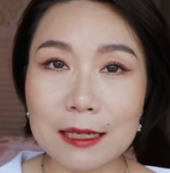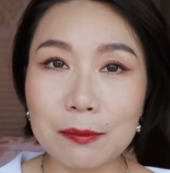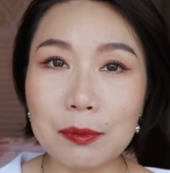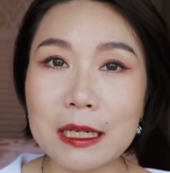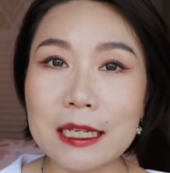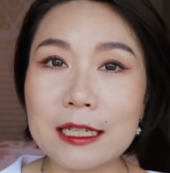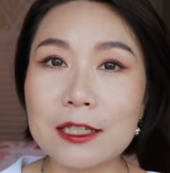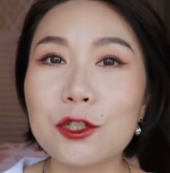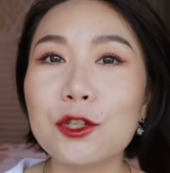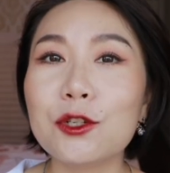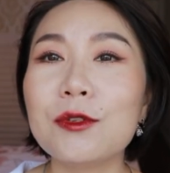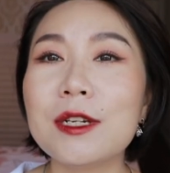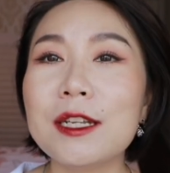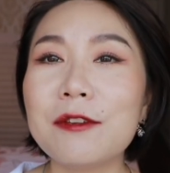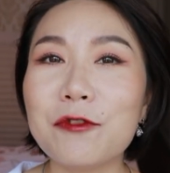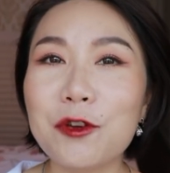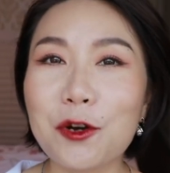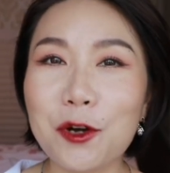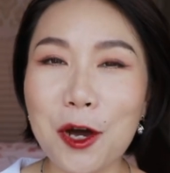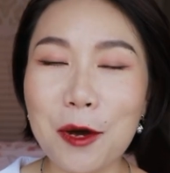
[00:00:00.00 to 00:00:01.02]
please do
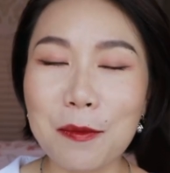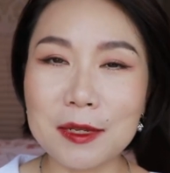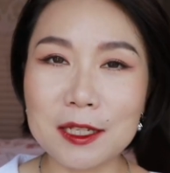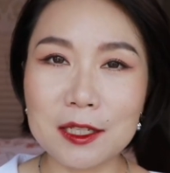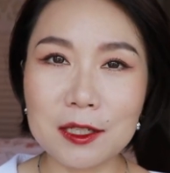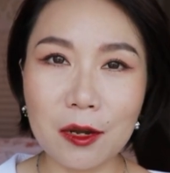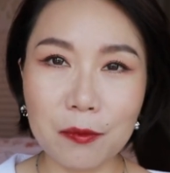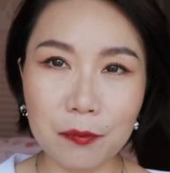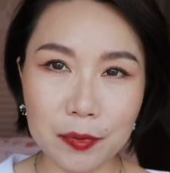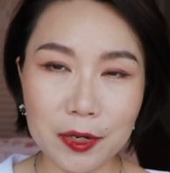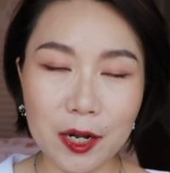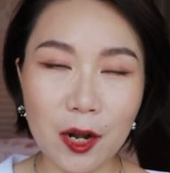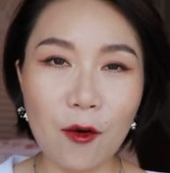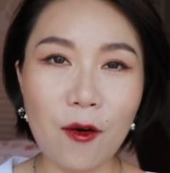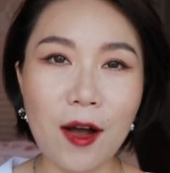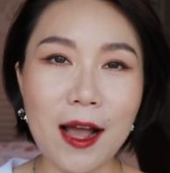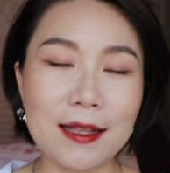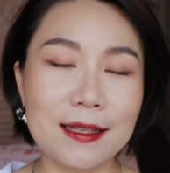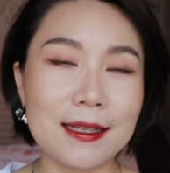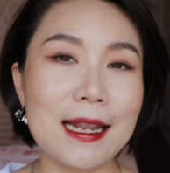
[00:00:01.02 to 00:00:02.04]
leave your comments down below
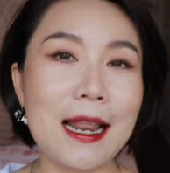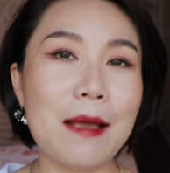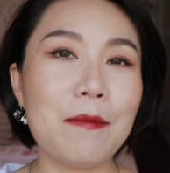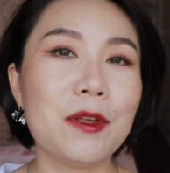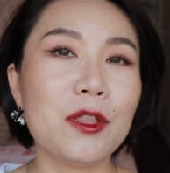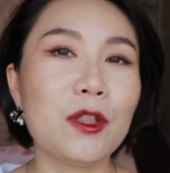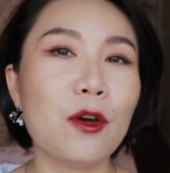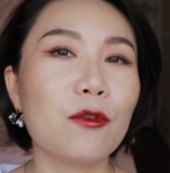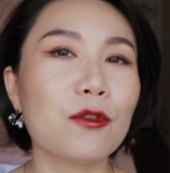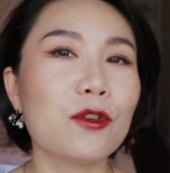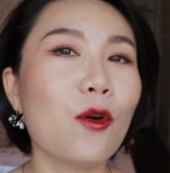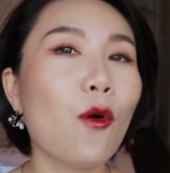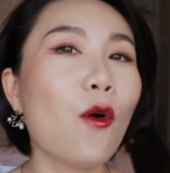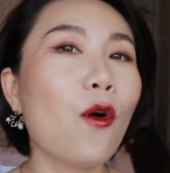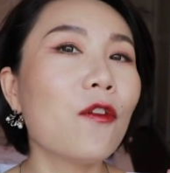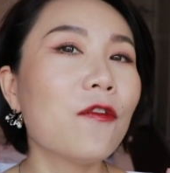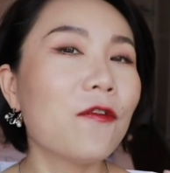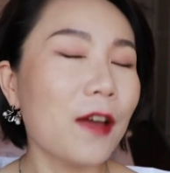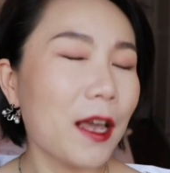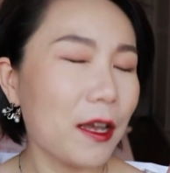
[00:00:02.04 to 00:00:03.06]
and let me know
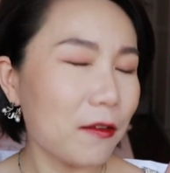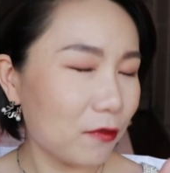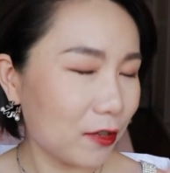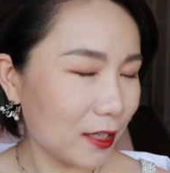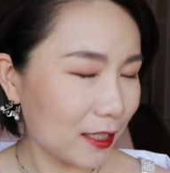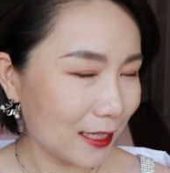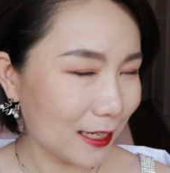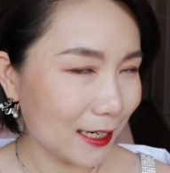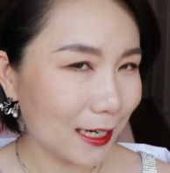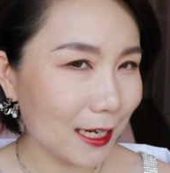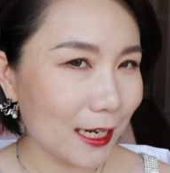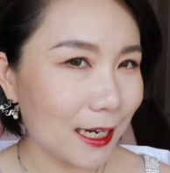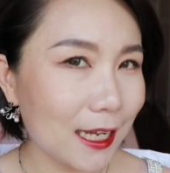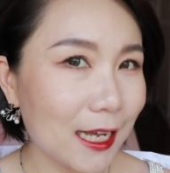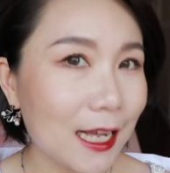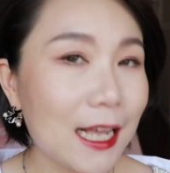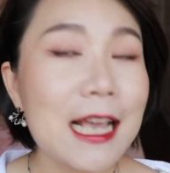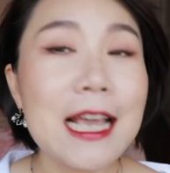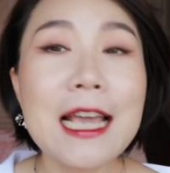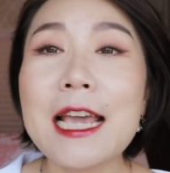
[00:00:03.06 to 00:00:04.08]
your favorite color.